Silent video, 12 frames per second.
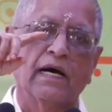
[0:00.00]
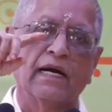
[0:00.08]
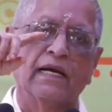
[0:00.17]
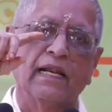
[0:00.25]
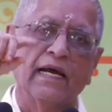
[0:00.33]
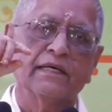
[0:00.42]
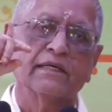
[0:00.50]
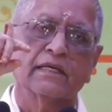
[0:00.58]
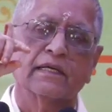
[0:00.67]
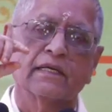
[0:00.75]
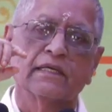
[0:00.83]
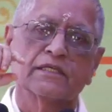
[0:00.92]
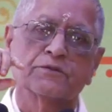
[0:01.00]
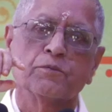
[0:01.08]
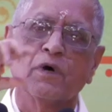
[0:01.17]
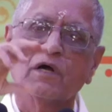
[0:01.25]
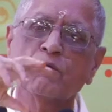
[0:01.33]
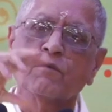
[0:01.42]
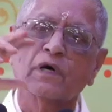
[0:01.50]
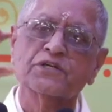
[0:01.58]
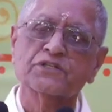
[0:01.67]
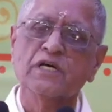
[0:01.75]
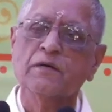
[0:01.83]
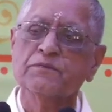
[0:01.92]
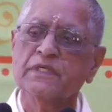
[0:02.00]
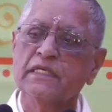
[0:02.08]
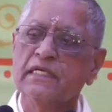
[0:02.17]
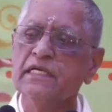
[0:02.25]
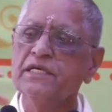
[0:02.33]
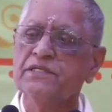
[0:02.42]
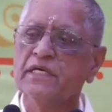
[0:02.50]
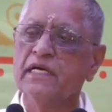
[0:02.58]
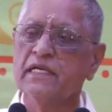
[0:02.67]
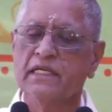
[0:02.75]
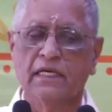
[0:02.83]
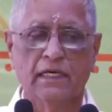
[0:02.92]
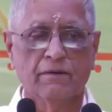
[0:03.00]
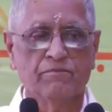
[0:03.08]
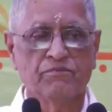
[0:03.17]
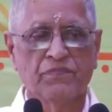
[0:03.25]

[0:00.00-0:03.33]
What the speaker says: and later small workshops in each area.